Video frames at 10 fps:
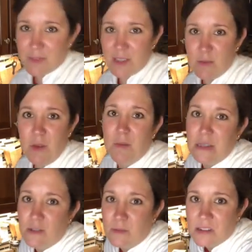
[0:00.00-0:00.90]
gonna be on my
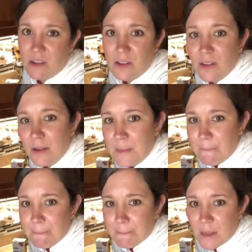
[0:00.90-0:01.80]
tombstone.
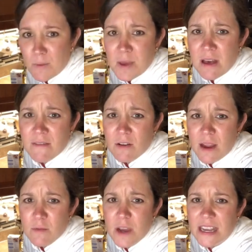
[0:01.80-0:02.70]
I hope y'all have a
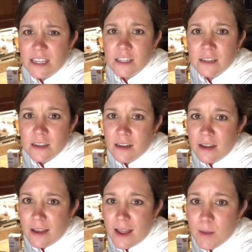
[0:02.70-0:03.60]
great week
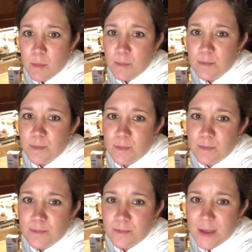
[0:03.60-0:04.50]
and
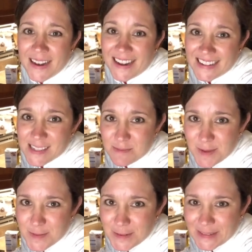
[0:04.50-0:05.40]
be nice to
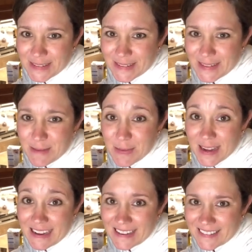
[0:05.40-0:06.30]
people. Okay,
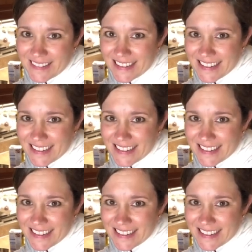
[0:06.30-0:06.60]
bye now.